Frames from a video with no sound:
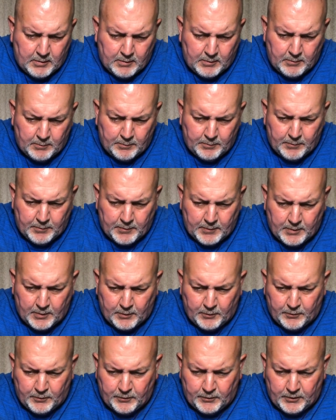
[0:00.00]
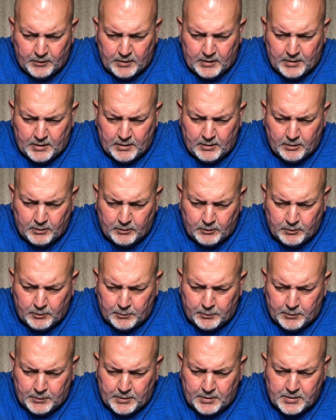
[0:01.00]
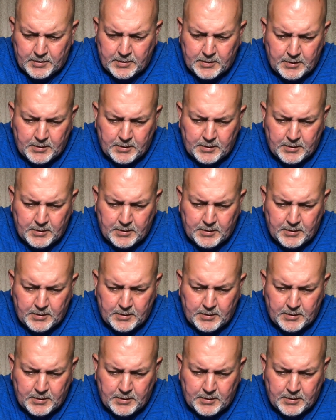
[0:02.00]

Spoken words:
to go flying all over the place.